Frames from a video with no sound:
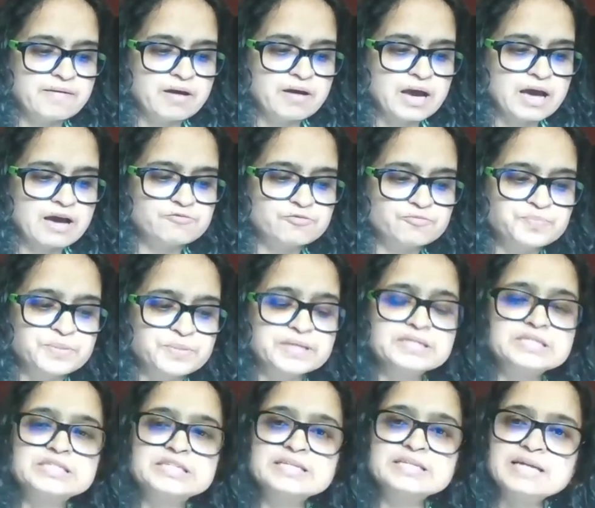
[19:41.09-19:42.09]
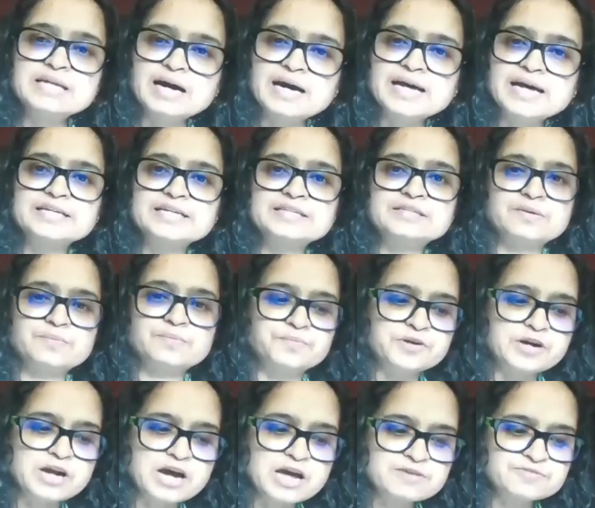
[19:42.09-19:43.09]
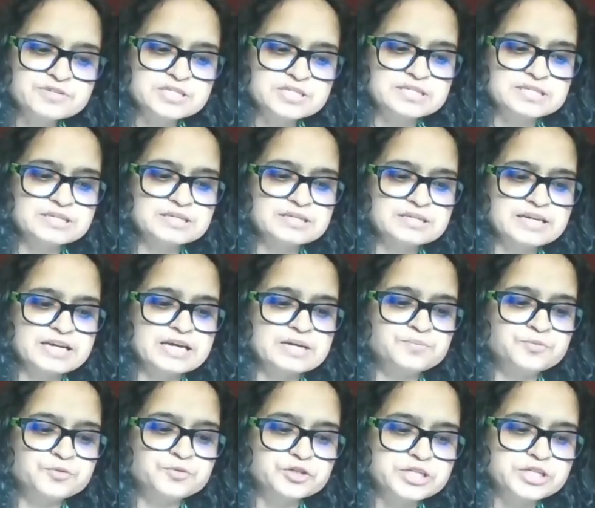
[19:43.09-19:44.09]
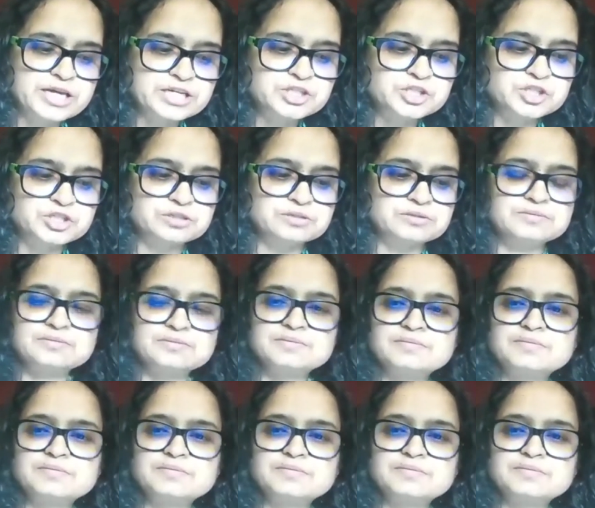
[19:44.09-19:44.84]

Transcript: have been denied privacy and protection,